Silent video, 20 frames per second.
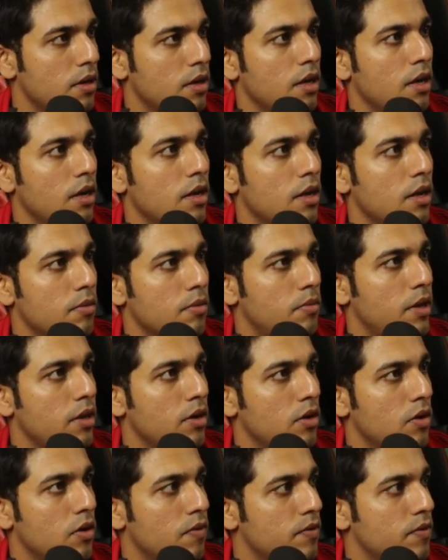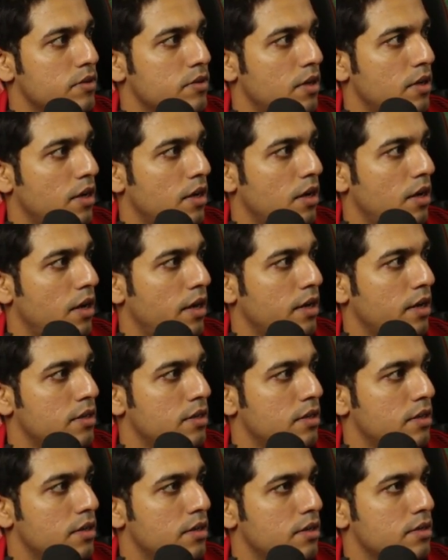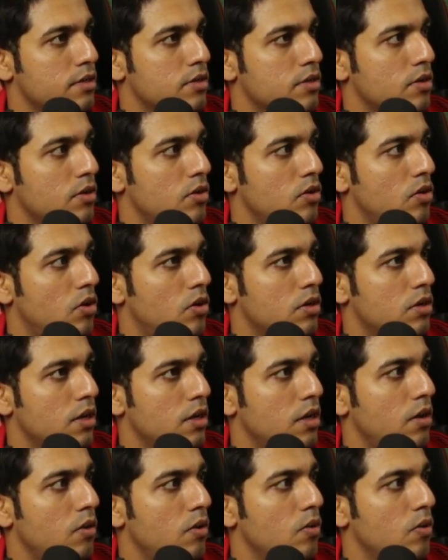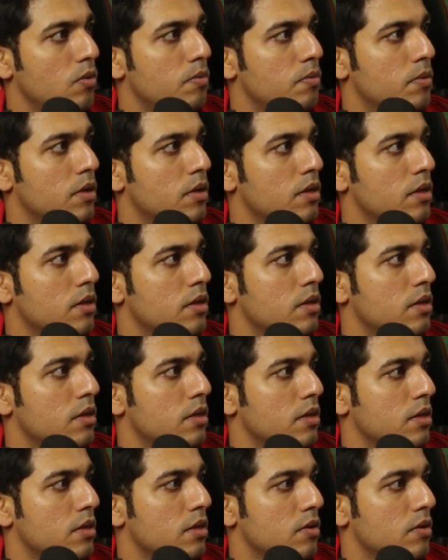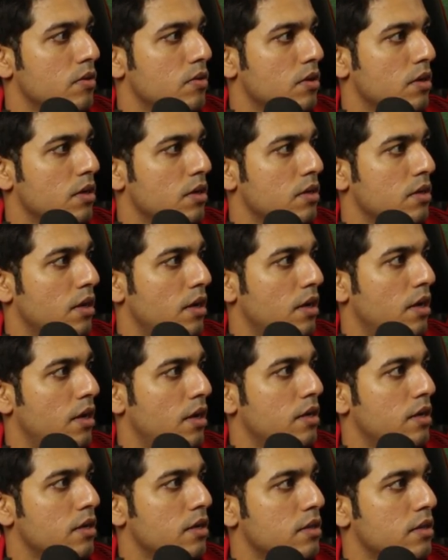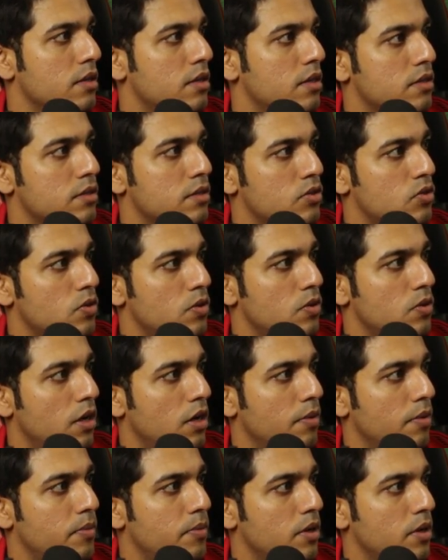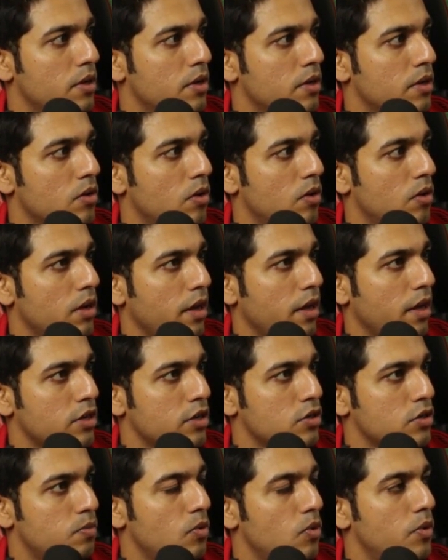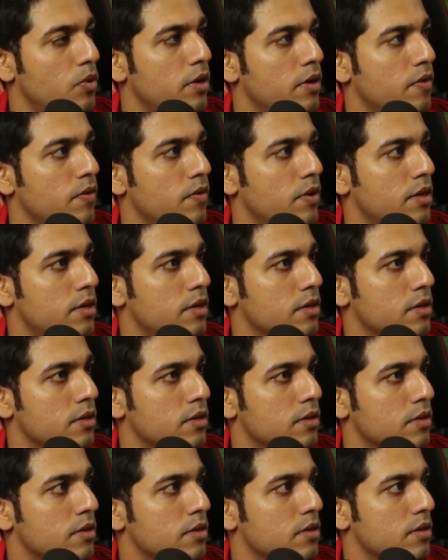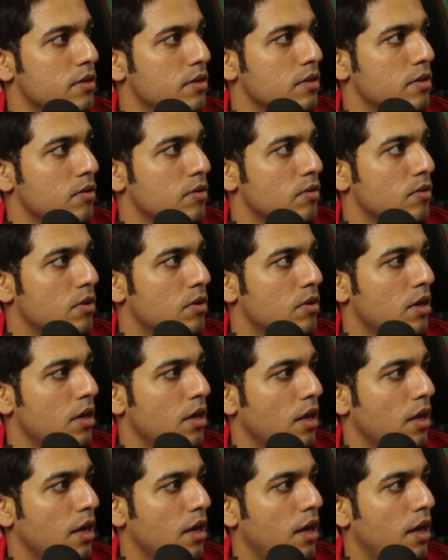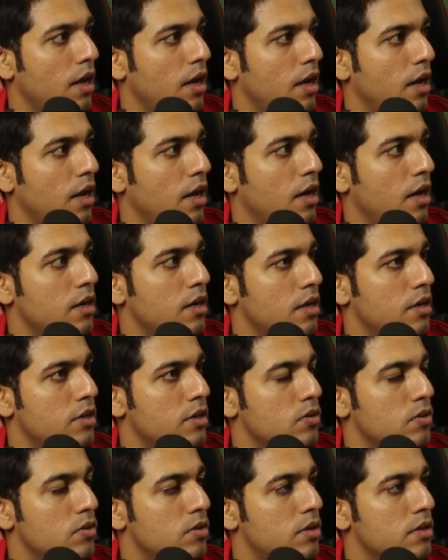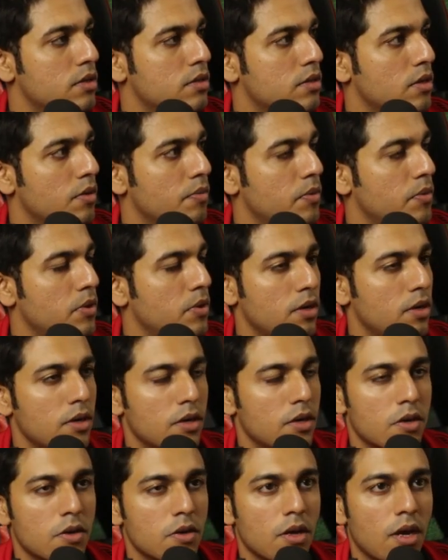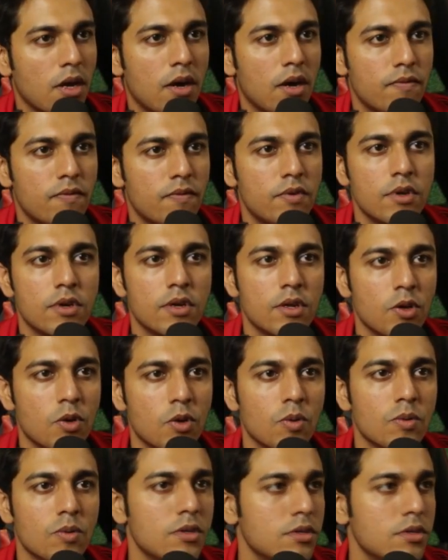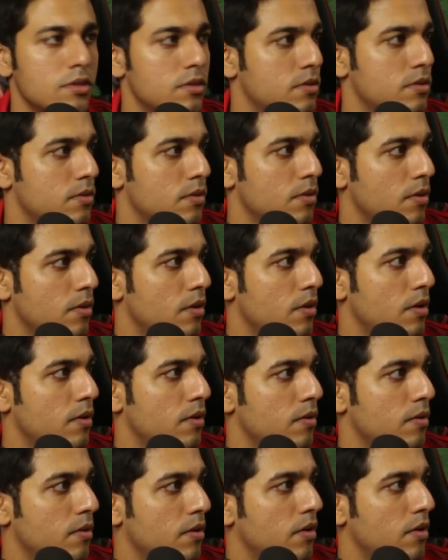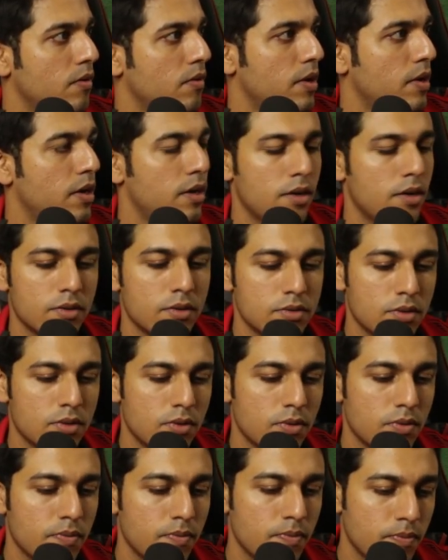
in a blink of a second, like this, not in loop. Okay, and this should appear on explode event. Okay, and it should disappear after this event. So